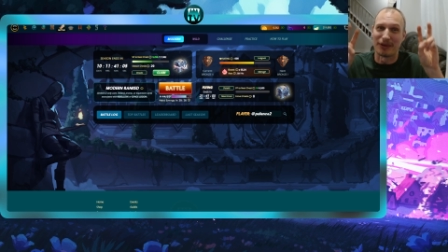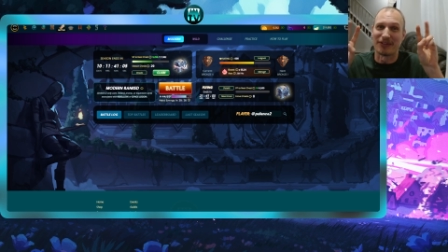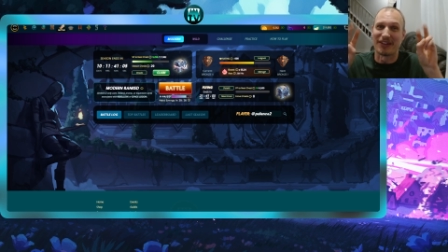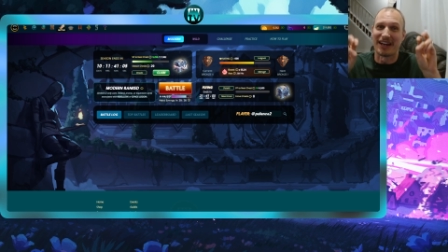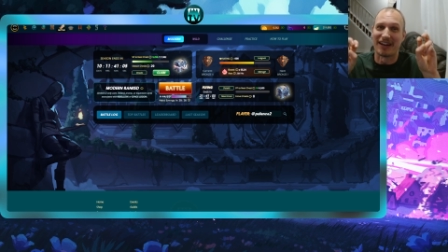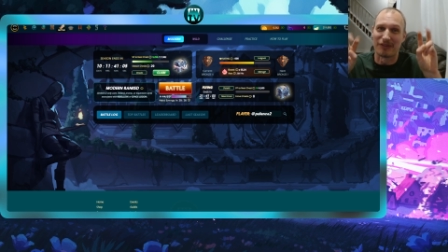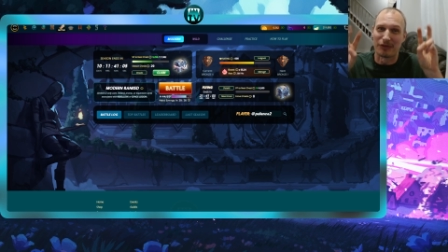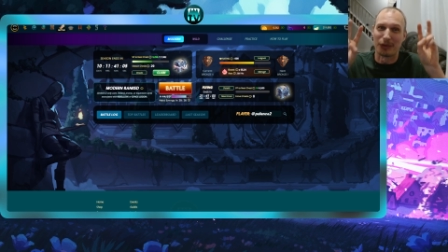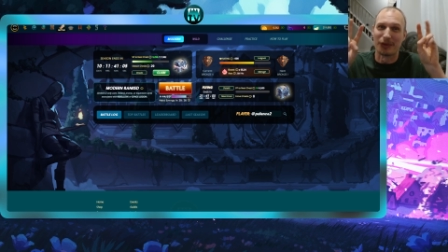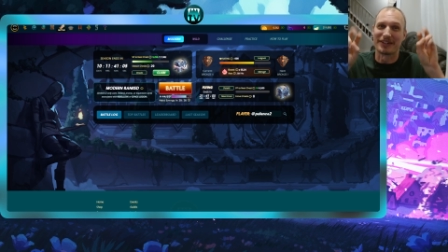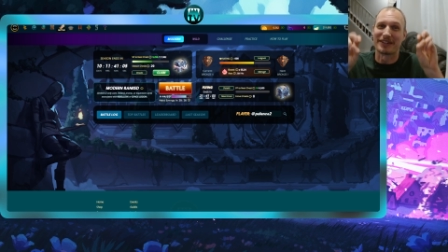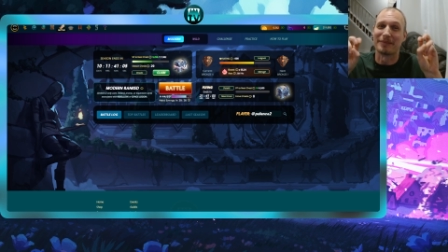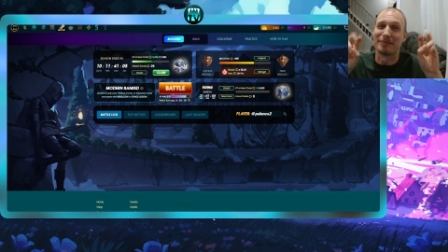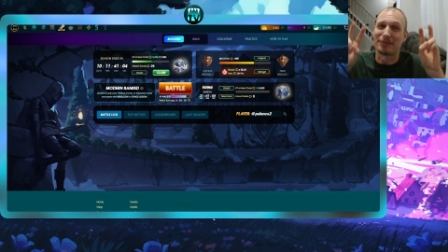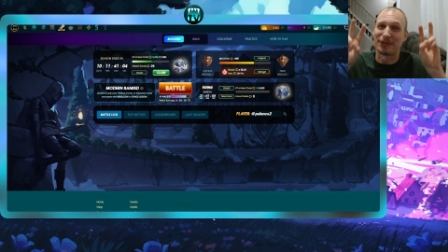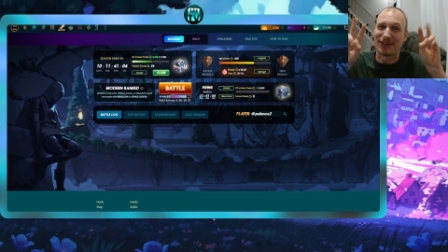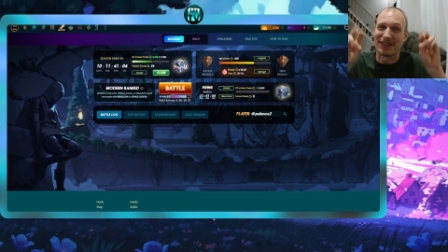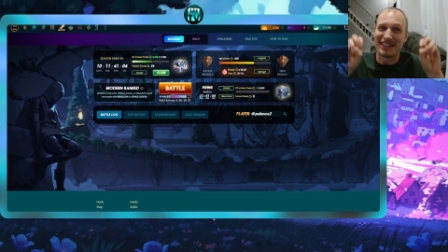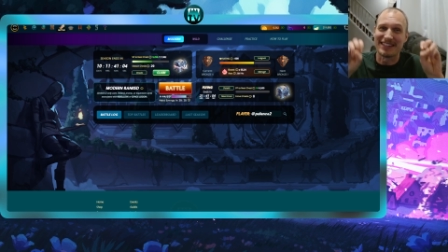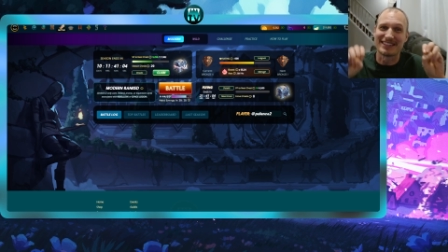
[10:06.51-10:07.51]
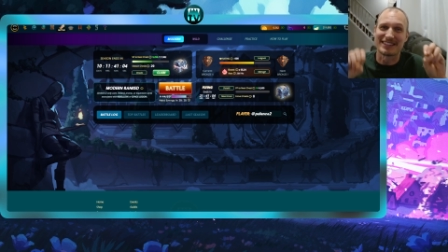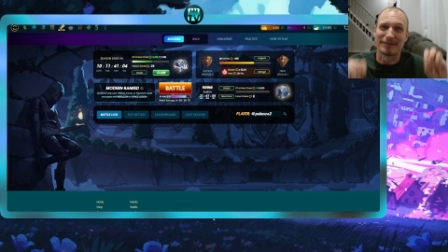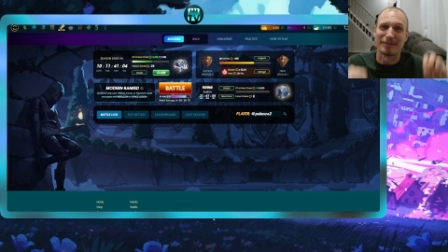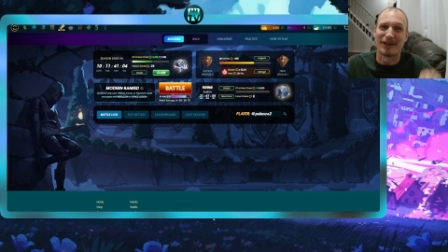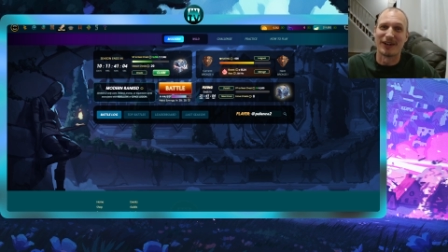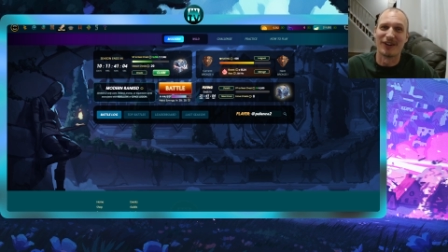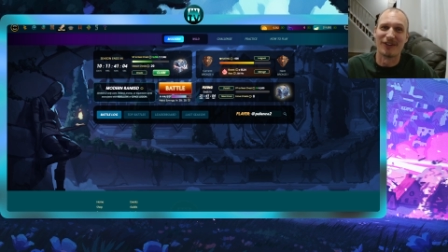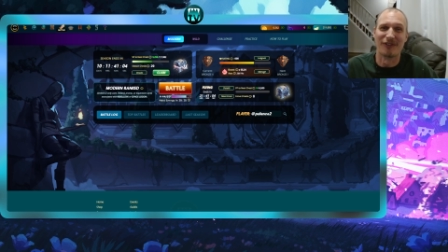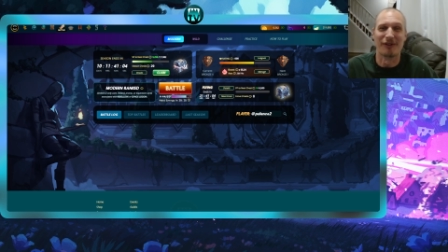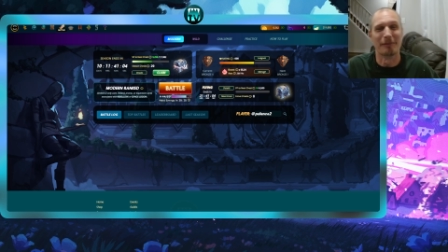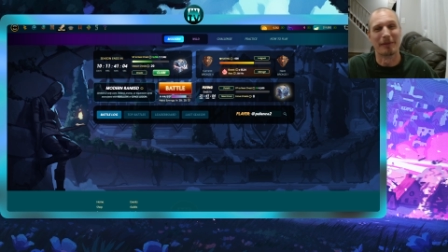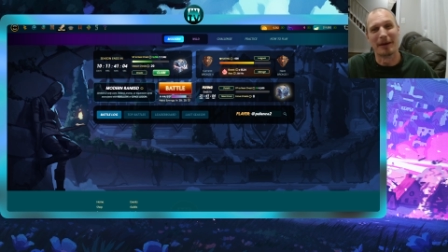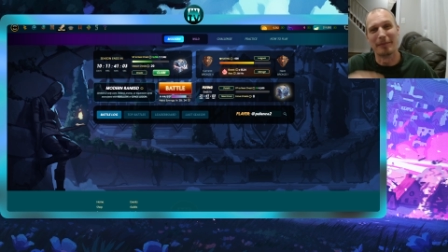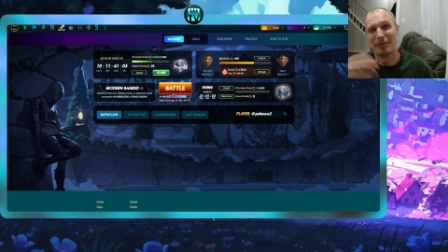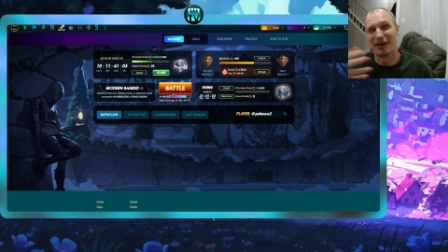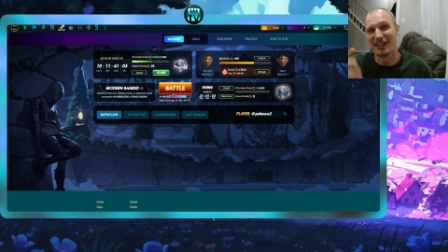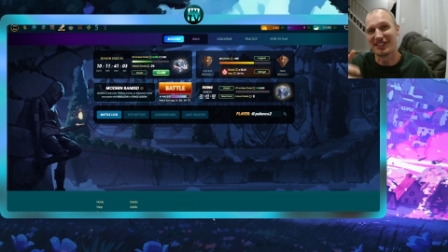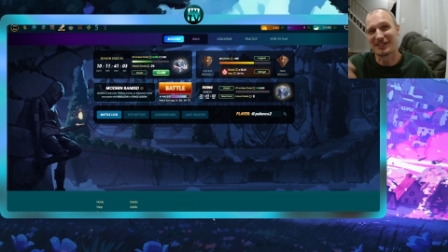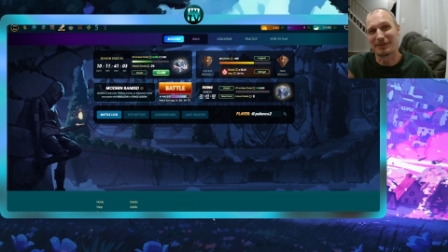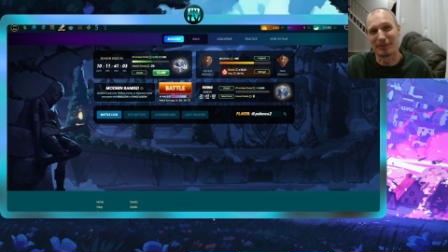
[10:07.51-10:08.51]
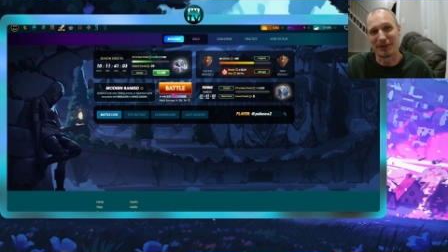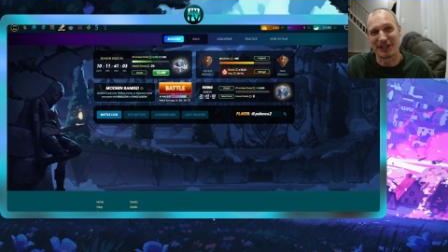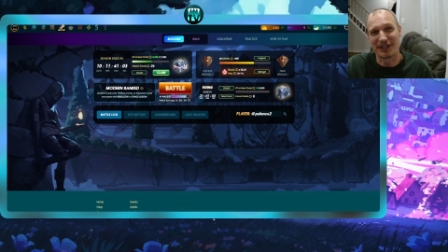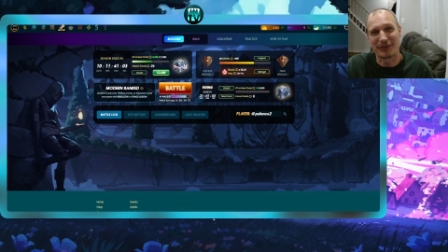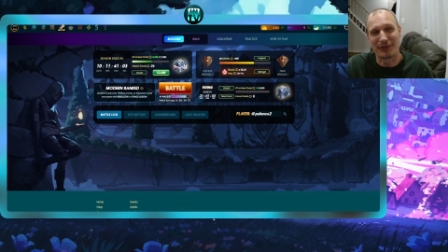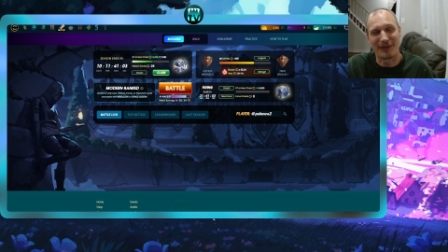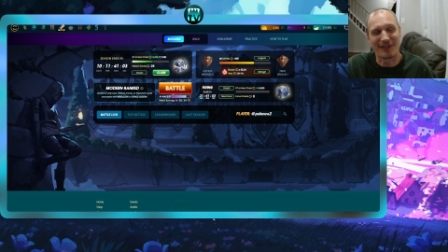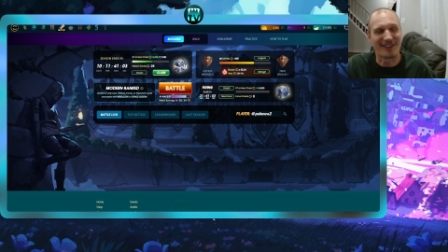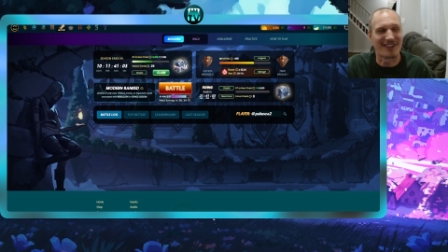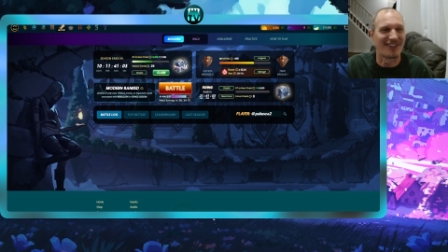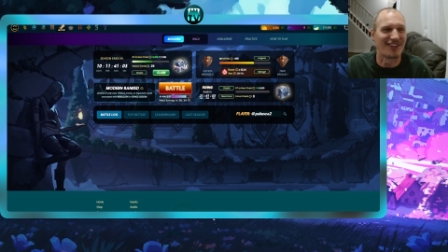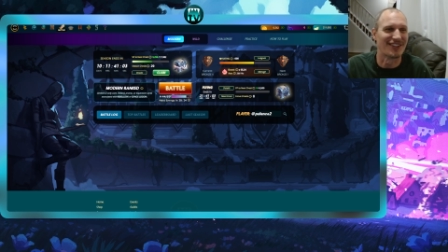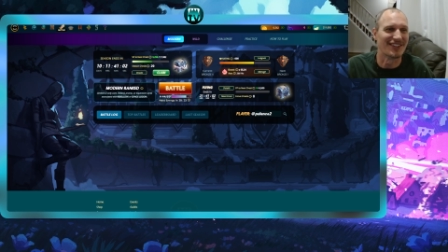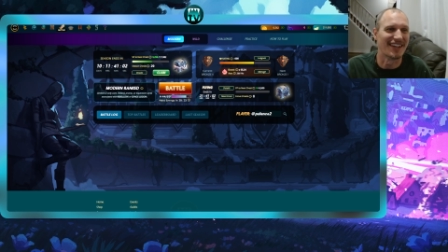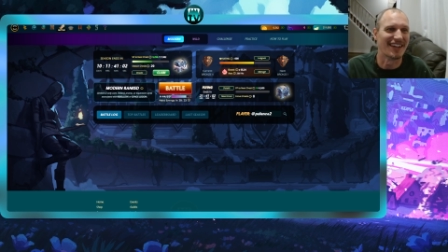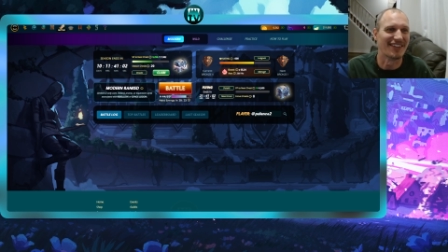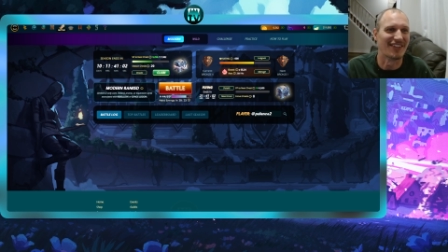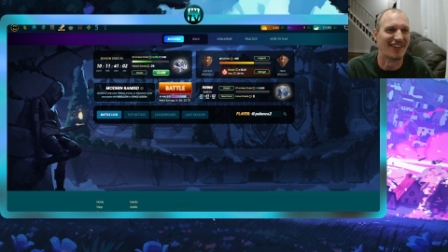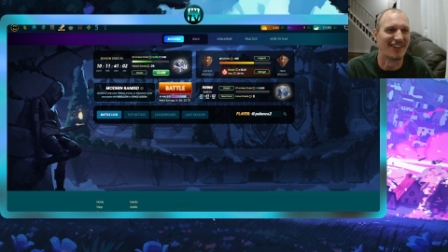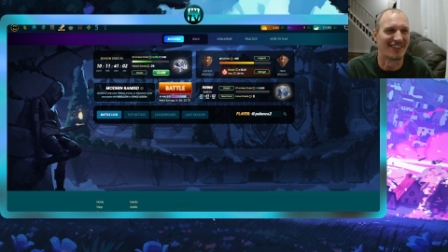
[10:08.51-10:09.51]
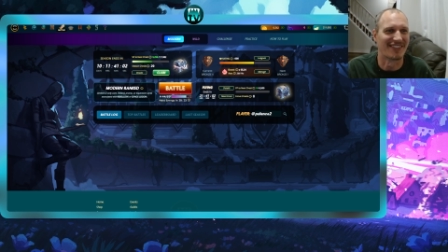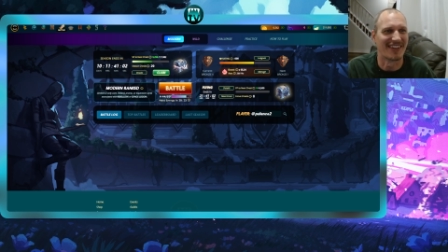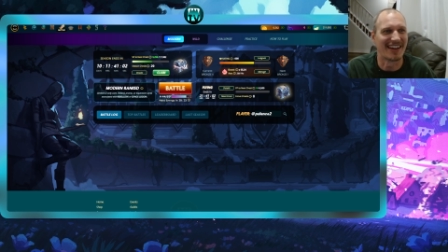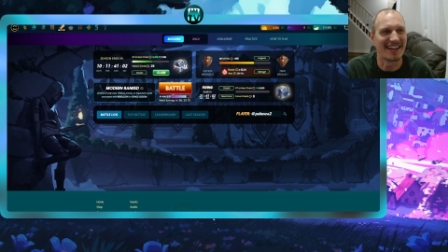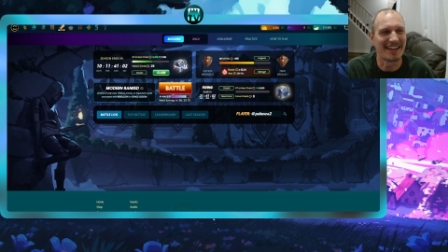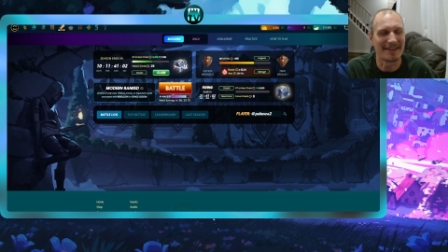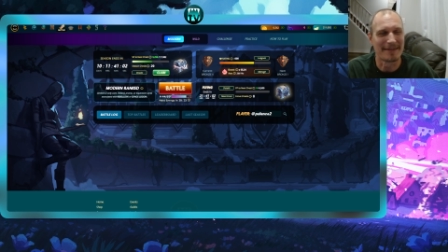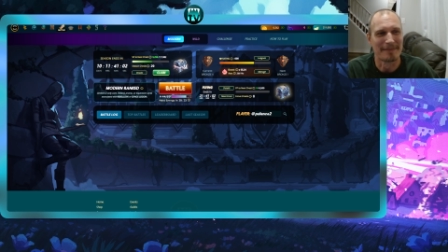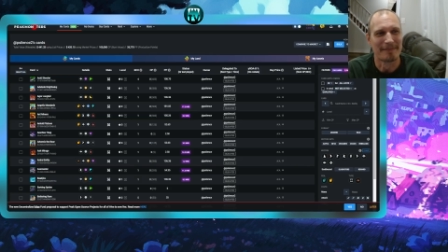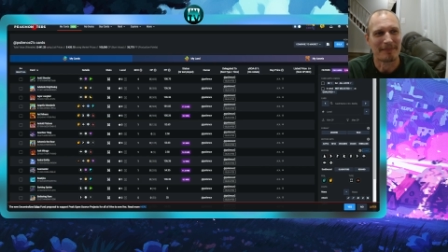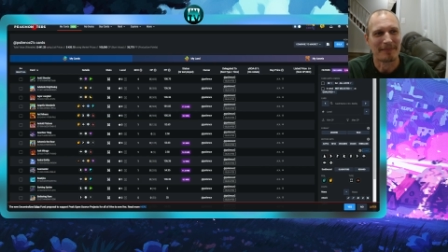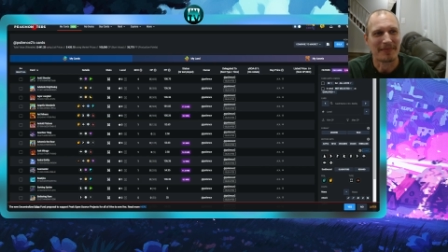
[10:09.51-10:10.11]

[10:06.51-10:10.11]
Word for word: that everyone complains about when my bots play Quora all day long, right?